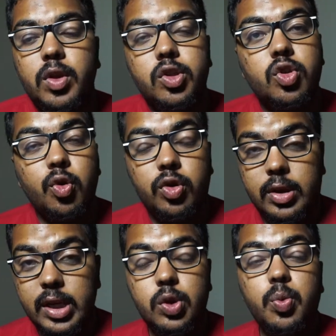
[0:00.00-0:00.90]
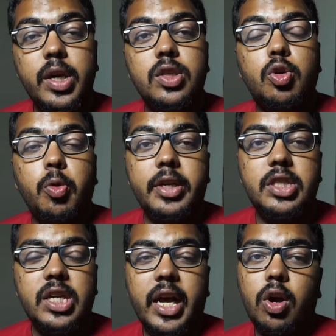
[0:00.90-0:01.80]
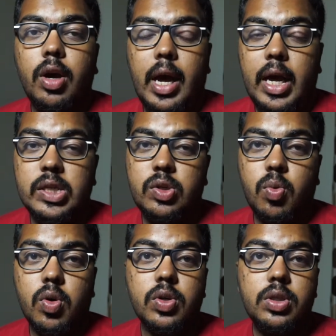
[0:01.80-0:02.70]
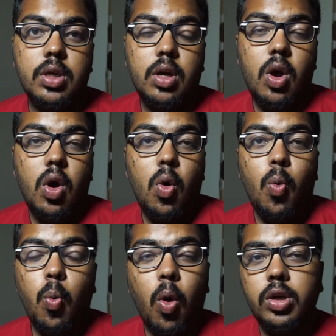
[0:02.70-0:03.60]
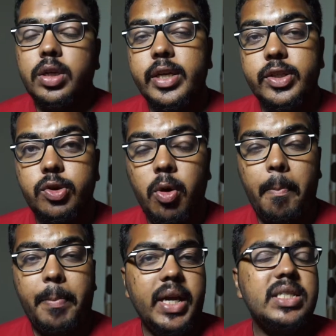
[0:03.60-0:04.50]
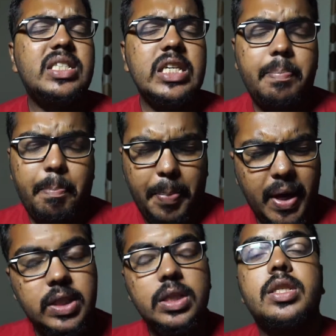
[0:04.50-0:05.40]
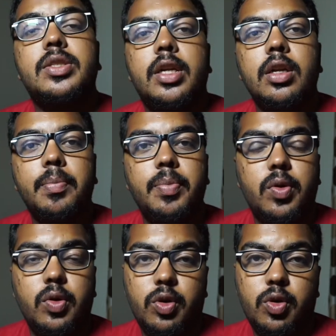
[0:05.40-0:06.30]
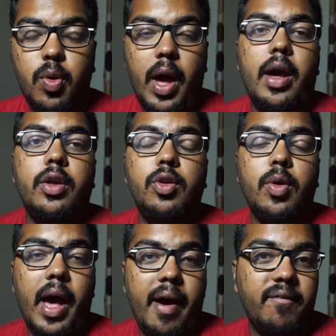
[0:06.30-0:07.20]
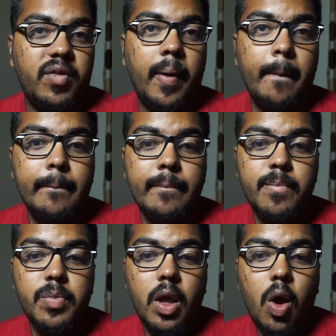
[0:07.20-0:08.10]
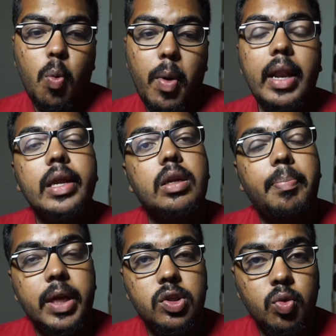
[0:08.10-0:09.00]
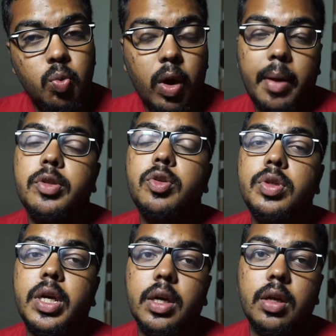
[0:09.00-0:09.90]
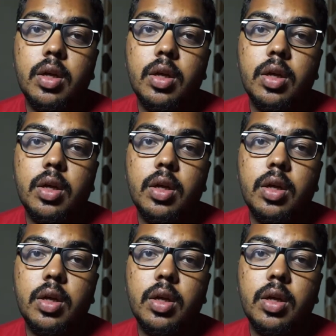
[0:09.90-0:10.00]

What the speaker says: So this week's question I got asked was, what is your basic setup you have? Well, it depends on what I'm shooting.